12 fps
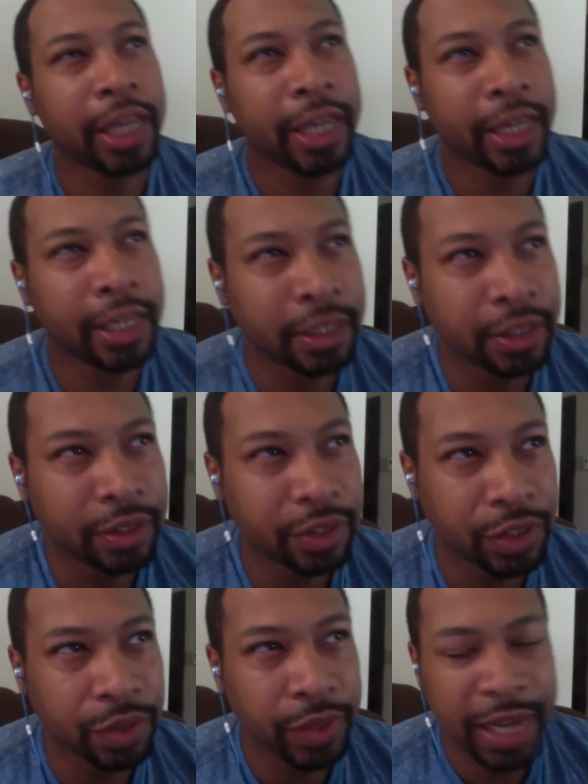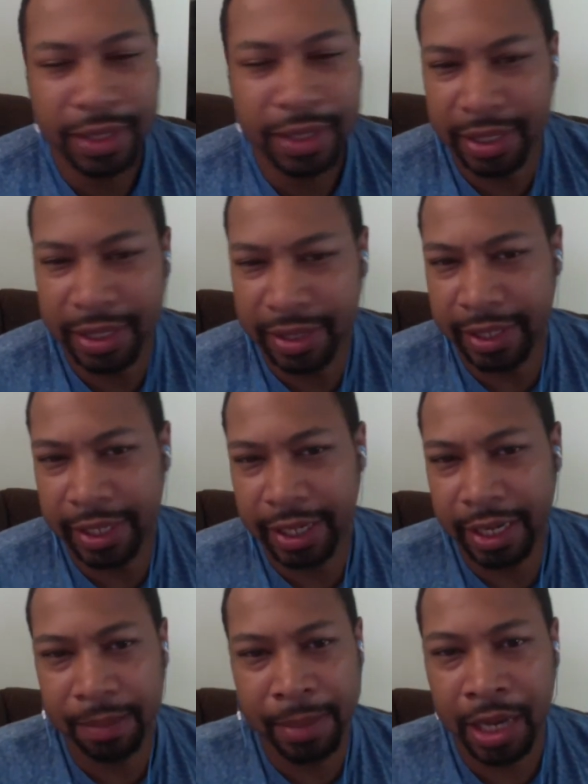in 2010.
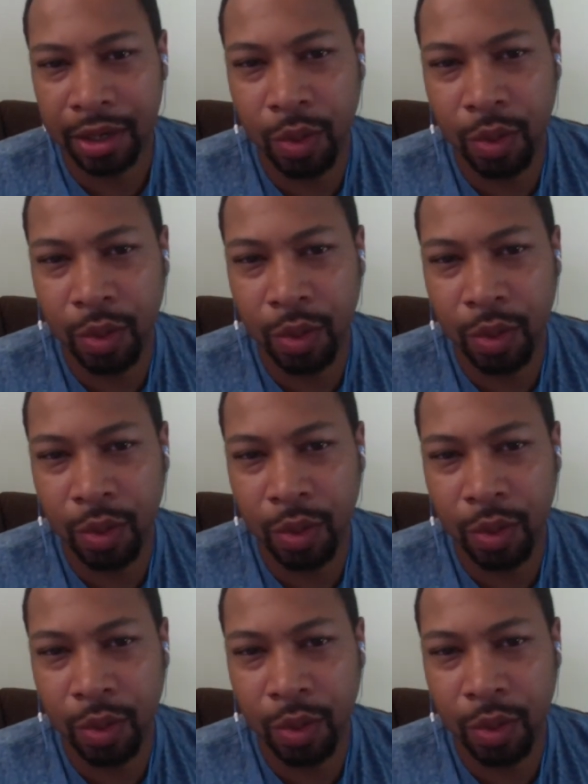I'm not